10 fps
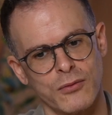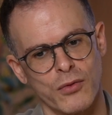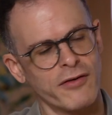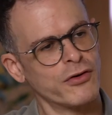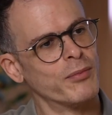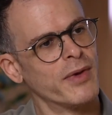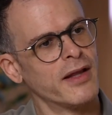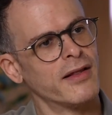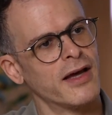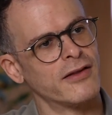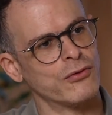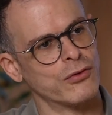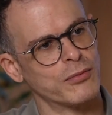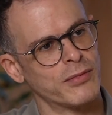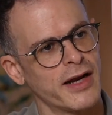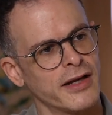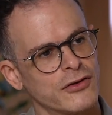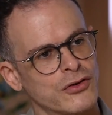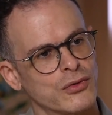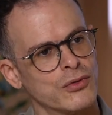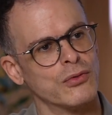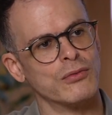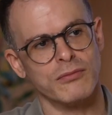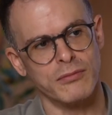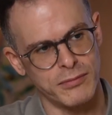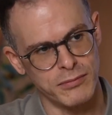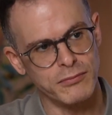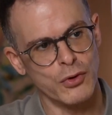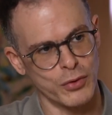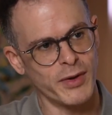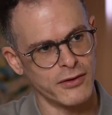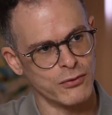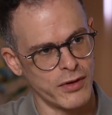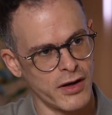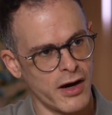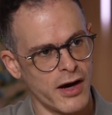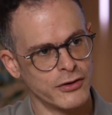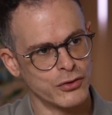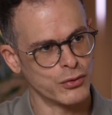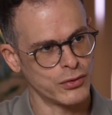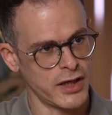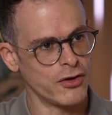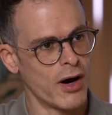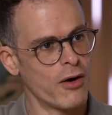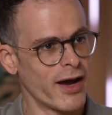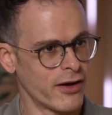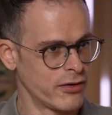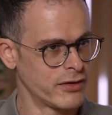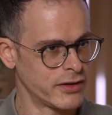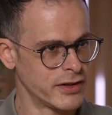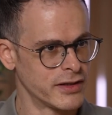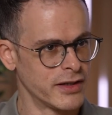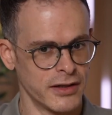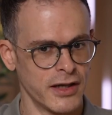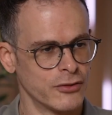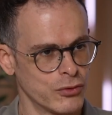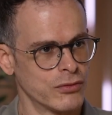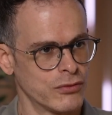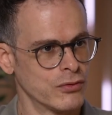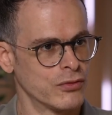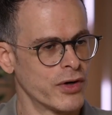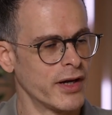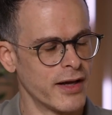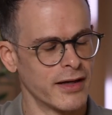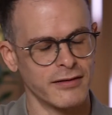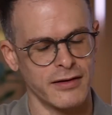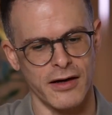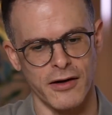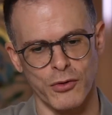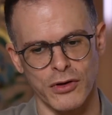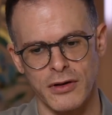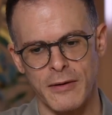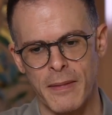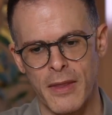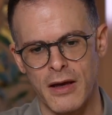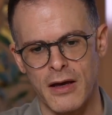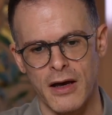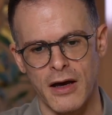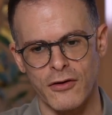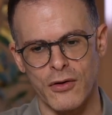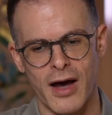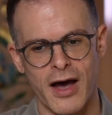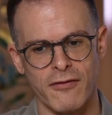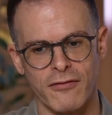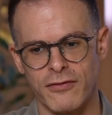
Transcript: whatever domain that you're planning to automate with AI to tell you how accurate it is and to train that AI model. You have